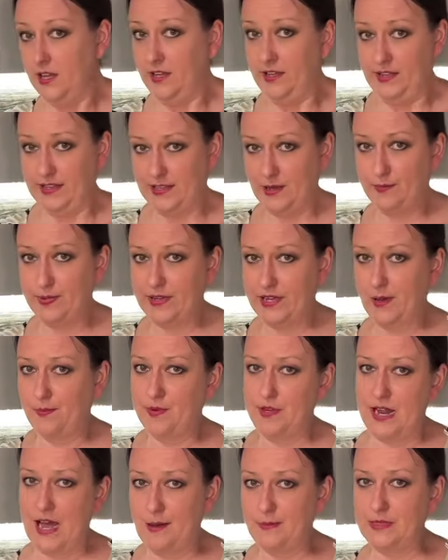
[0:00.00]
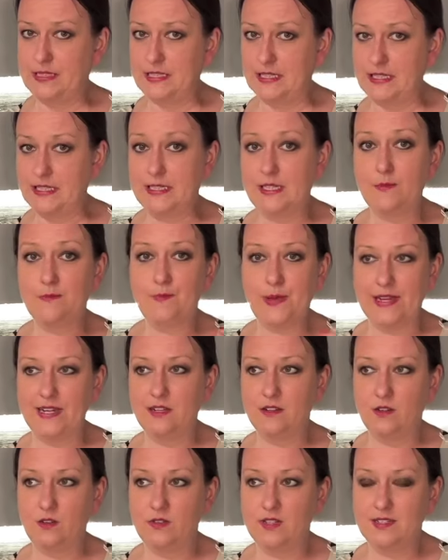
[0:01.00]
You can pick up on Amazon
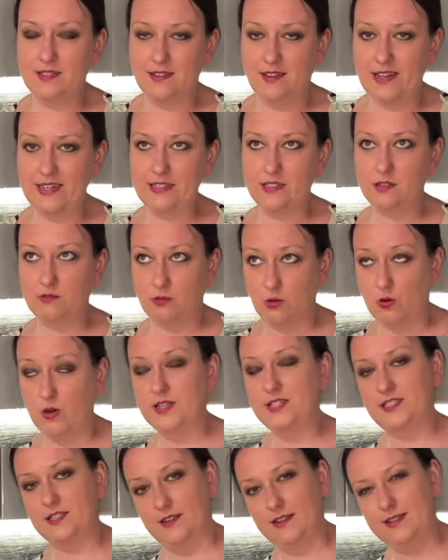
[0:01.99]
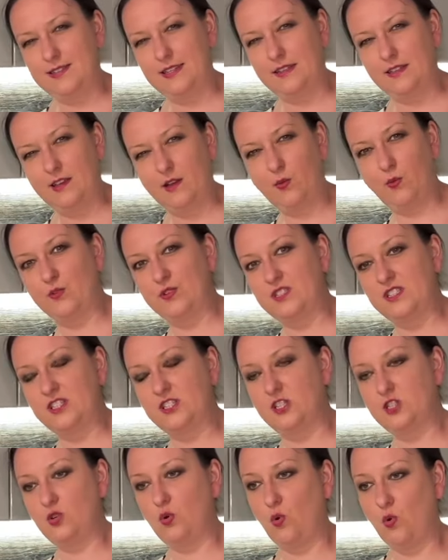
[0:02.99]
depending on the size or shall I say the
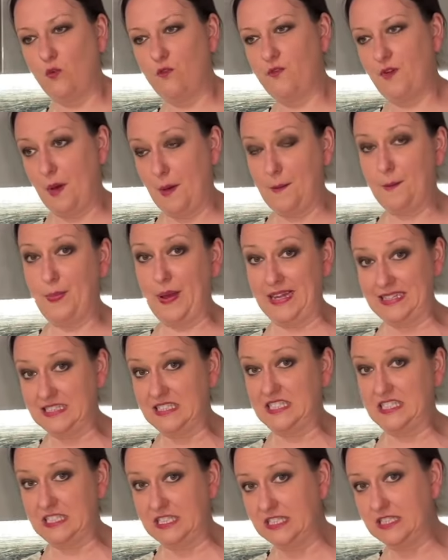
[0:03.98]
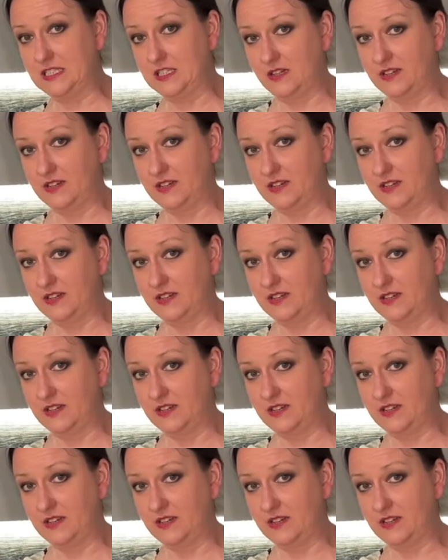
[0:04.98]
quantity of bandages.